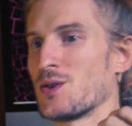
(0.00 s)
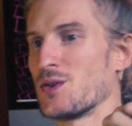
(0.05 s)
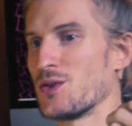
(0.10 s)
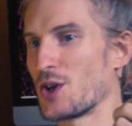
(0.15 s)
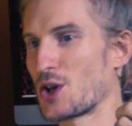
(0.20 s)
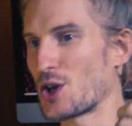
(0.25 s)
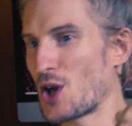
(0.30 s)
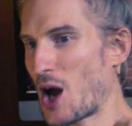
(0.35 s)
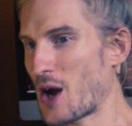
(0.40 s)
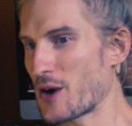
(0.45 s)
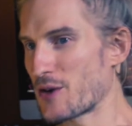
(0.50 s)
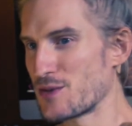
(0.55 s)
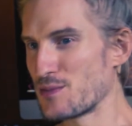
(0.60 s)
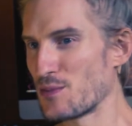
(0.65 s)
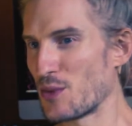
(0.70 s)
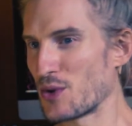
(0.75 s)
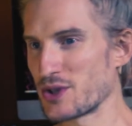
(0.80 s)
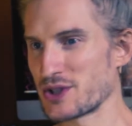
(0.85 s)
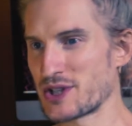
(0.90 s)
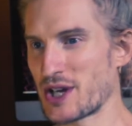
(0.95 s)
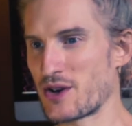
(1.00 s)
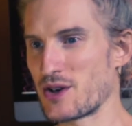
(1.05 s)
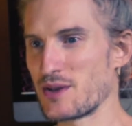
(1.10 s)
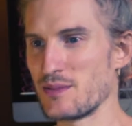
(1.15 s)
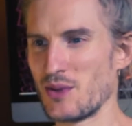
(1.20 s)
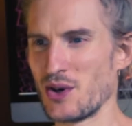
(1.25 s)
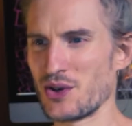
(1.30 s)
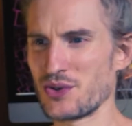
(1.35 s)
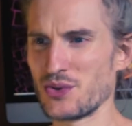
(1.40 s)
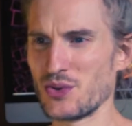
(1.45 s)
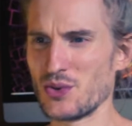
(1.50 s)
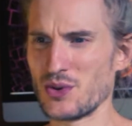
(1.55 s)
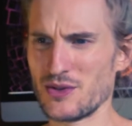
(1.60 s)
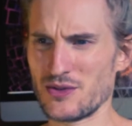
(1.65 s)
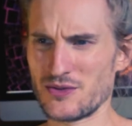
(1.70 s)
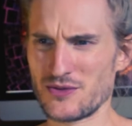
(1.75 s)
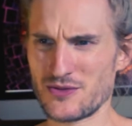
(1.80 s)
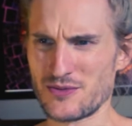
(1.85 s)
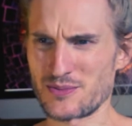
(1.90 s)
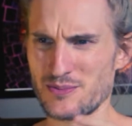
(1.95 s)
The current monetary model
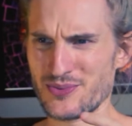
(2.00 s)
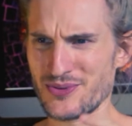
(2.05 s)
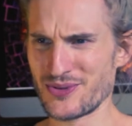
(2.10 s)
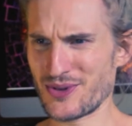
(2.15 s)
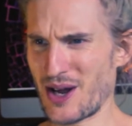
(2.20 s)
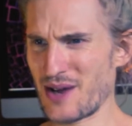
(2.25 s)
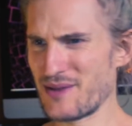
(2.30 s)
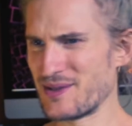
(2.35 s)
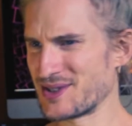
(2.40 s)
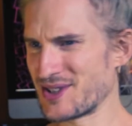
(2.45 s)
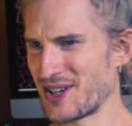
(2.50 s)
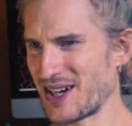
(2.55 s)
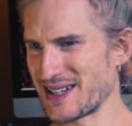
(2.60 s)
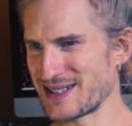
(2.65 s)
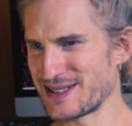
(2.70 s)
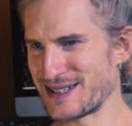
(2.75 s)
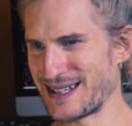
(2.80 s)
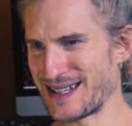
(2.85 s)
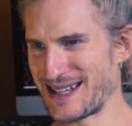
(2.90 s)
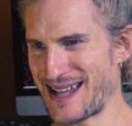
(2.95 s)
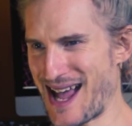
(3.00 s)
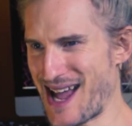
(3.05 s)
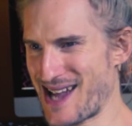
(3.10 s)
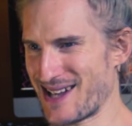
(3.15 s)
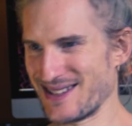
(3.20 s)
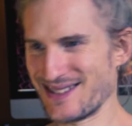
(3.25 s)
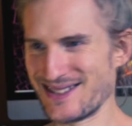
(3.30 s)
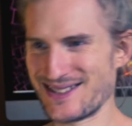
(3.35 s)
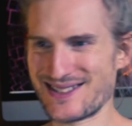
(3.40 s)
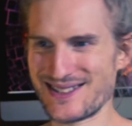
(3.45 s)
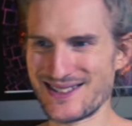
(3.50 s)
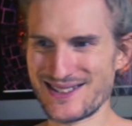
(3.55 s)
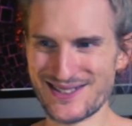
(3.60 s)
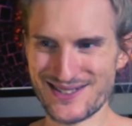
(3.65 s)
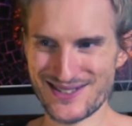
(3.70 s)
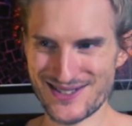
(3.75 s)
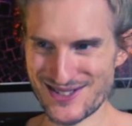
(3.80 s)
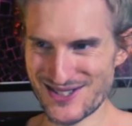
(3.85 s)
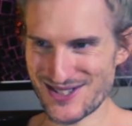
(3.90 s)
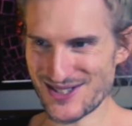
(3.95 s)
of privatizing gains
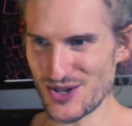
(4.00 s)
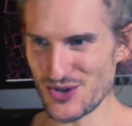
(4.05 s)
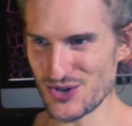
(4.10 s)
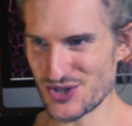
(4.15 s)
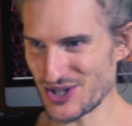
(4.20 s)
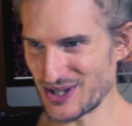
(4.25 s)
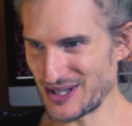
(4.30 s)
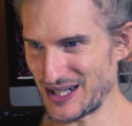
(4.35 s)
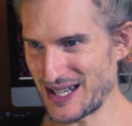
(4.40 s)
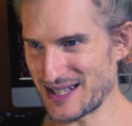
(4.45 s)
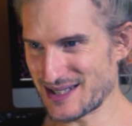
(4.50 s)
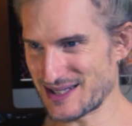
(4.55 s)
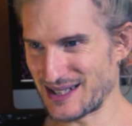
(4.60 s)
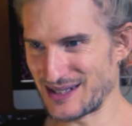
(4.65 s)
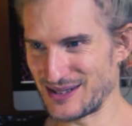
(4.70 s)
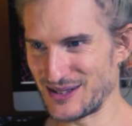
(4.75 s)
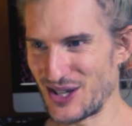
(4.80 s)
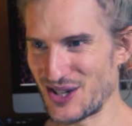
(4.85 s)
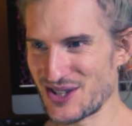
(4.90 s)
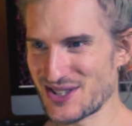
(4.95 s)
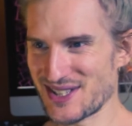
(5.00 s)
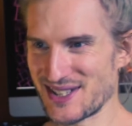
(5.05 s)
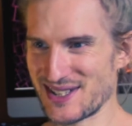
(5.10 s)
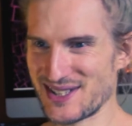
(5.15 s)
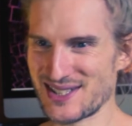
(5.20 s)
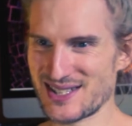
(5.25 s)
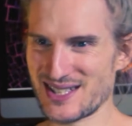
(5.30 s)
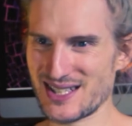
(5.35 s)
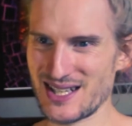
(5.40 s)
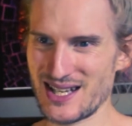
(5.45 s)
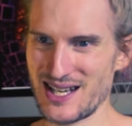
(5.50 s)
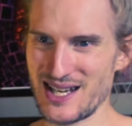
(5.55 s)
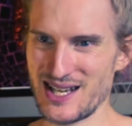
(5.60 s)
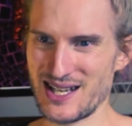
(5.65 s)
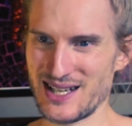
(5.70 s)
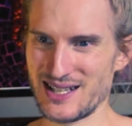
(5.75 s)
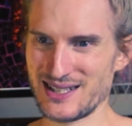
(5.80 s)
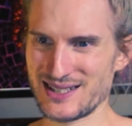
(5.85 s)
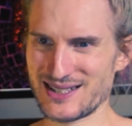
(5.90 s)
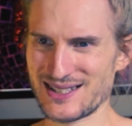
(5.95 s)
and socializing losses
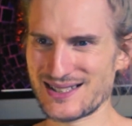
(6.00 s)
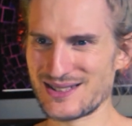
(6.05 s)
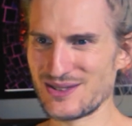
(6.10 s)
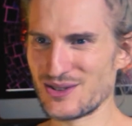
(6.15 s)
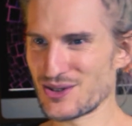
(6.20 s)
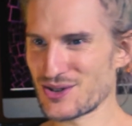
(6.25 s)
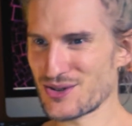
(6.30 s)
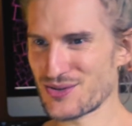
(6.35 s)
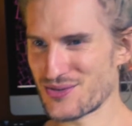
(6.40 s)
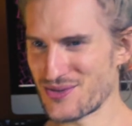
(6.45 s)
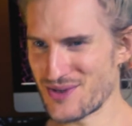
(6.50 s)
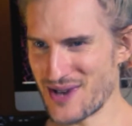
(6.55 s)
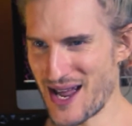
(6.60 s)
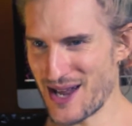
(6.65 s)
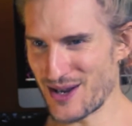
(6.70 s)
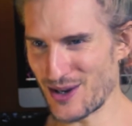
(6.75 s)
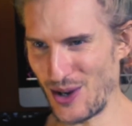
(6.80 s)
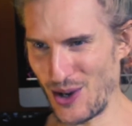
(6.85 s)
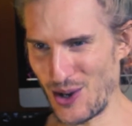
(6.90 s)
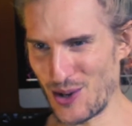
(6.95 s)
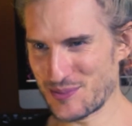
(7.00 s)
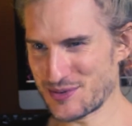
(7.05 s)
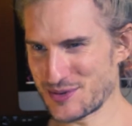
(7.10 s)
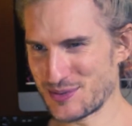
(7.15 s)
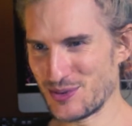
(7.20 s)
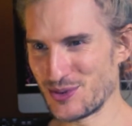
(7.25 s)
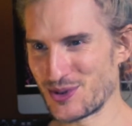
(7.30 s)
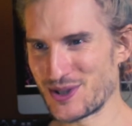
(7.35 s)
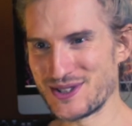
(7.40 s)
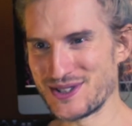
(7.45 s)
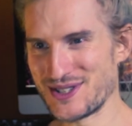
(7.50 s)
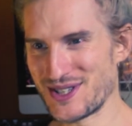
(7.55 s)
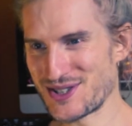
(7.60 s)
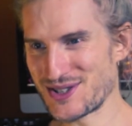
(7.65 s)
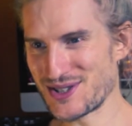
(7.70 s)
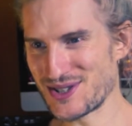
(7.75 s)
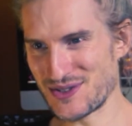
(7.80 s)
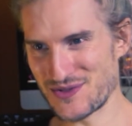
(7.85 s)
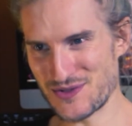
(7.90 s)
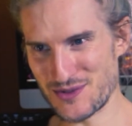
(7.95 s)
does not create optimal
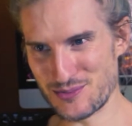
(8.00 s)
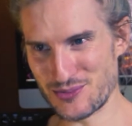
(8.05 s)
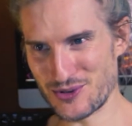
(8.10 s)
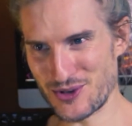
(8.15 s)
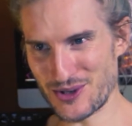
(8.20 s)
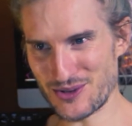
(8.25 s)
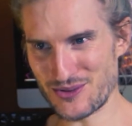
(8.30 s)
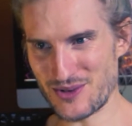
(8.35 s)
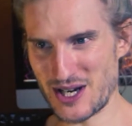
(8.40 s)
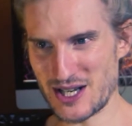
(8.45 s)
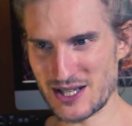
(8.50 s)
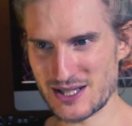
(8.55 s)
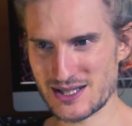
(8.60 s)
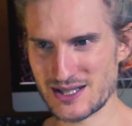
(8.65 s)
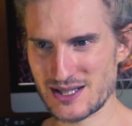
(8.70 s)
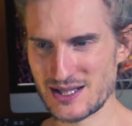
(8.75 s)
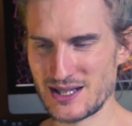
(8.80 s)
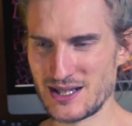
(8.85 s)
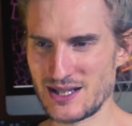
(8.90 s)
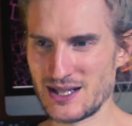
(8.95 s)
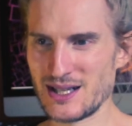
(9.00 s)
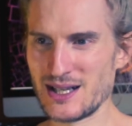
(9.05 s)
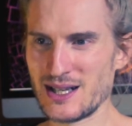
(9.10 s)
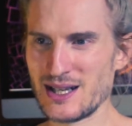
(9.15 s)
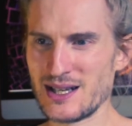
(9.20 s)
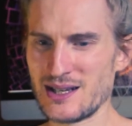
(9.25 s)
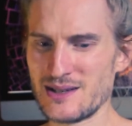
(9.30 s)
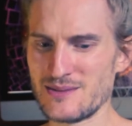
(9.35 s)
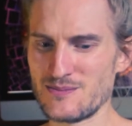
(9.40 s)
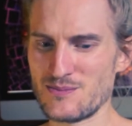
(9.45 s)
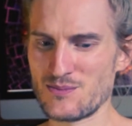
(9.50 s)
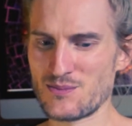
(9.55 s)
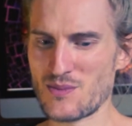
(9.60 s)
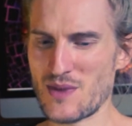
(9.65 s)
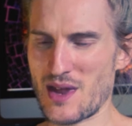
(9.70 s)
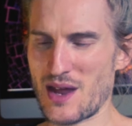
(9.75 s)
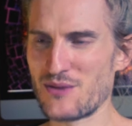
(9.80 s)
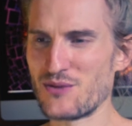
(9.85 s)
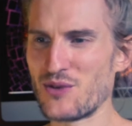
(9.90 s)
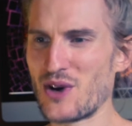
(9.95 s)
conditions for progress
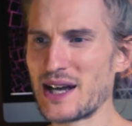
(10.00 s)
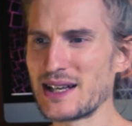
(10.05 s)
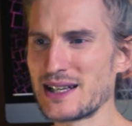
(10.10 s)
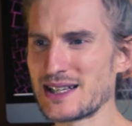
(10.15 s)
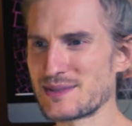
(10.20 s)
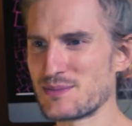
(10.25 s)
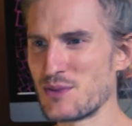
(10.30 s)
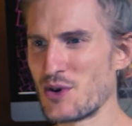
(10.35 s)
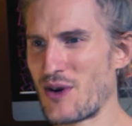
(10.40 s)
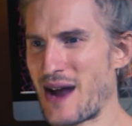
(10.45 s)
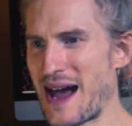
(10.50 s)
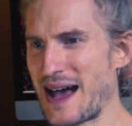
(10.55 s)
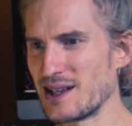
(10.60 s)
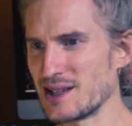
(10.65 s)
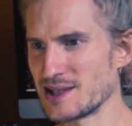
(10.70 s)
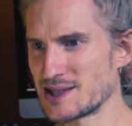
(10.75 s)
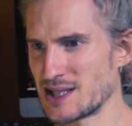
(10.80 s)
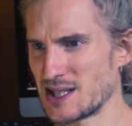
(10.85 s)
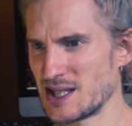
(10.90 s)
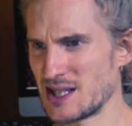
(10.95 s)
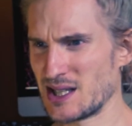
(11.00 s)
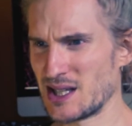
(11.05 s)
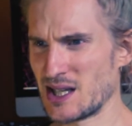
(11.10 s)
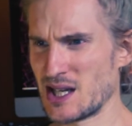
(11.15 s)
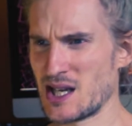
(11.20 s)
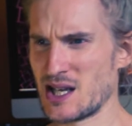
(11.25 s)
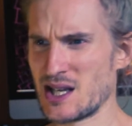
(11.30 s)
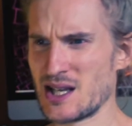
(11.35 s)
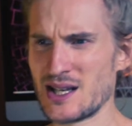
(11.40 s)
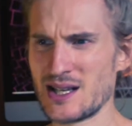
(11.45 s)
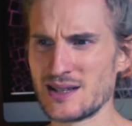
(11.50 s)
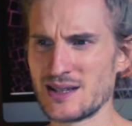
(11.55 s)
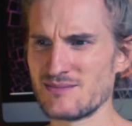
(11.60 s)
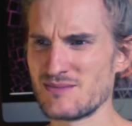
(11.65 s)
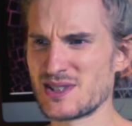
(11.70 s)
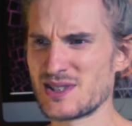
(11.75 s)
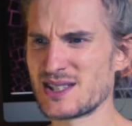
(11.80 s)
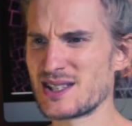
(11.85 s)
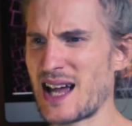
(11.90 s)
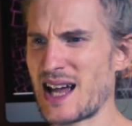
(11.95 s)
and violates morality,
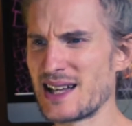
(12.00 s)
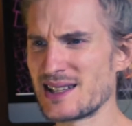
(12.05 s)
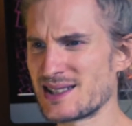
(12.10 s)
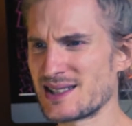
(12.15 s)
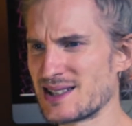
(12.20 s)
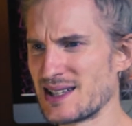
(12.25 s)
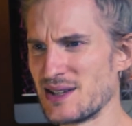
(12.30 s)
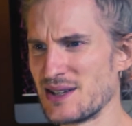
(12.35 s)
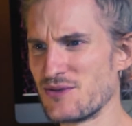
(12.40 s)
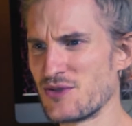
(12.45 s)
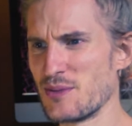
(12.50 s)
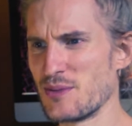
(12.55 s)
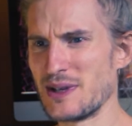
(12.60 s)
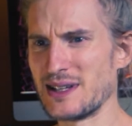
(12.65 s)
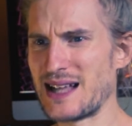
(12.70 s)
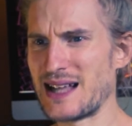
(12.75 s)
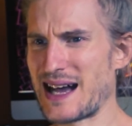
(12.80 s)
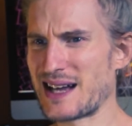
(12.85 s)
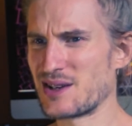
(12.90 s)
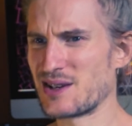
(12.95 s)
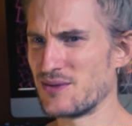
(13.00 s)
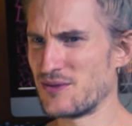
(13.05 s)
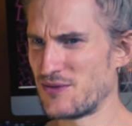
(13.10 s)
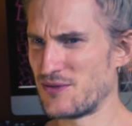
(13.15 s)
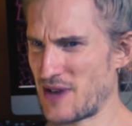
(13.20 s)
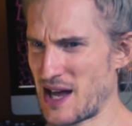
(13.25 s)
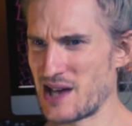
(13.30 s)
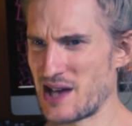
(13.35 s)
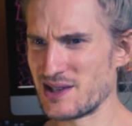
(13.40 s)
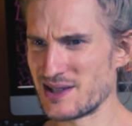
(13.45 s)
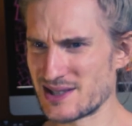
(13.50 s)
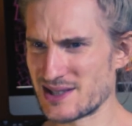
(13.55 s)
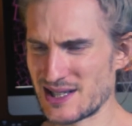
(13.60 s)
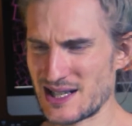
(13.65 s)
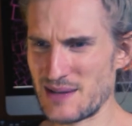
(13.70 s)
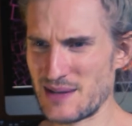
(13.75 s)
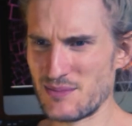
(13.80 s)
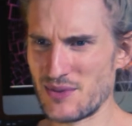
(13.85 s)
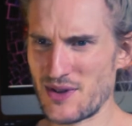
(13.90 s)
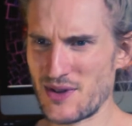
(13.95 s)
as seen from a lack of fairness and
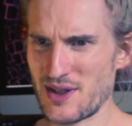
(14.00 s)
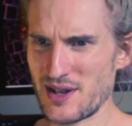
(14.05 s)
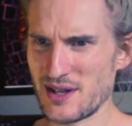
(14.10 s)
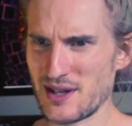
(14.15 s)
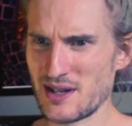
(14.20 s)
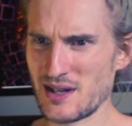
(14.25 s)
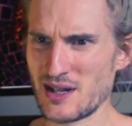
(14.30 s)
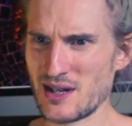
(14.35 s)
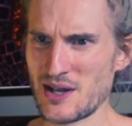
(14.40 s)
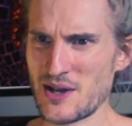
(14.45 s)
empathy.